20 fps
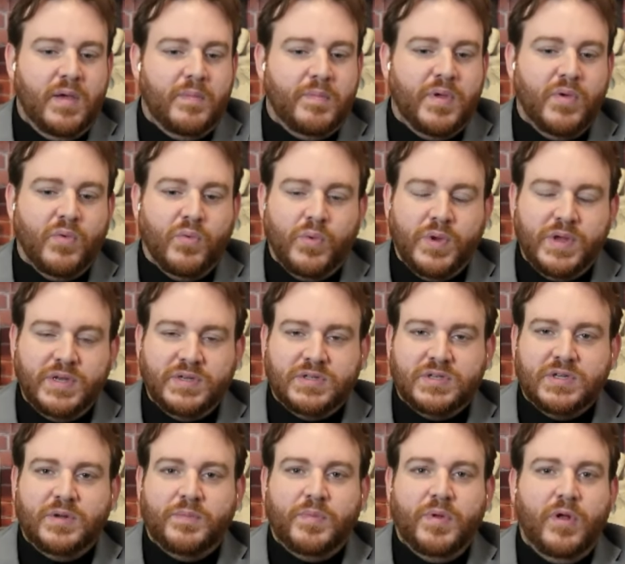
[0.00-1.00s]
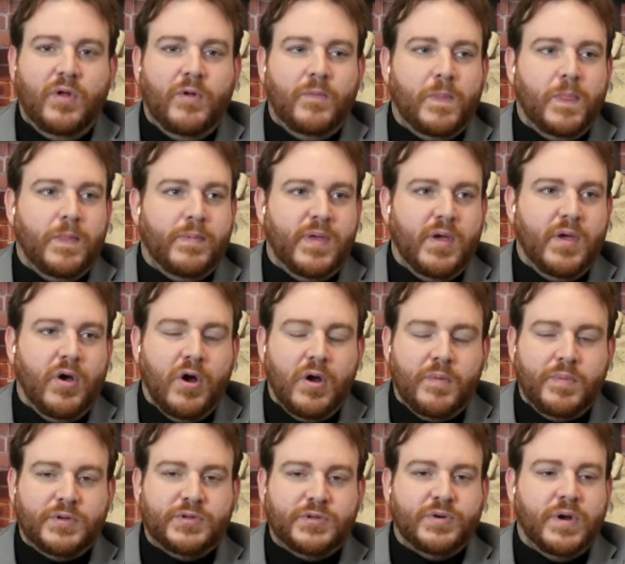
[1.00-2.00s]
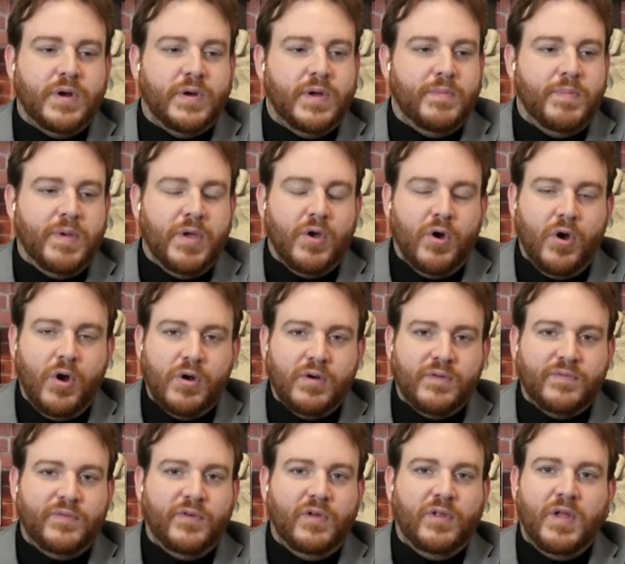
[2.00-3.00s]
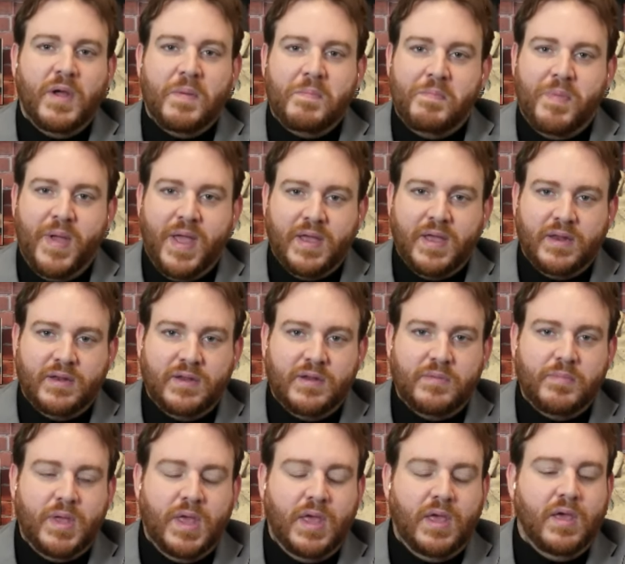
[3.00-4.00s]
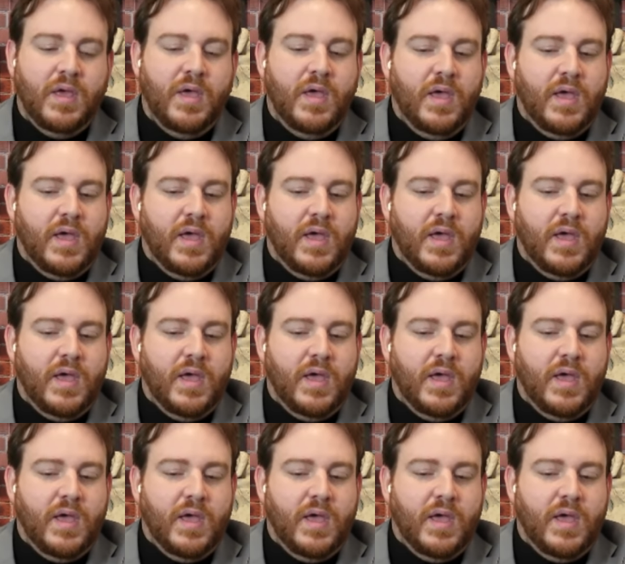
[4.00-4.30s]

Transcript: be reasonable, be arbitrary, be hurtful, abandon me?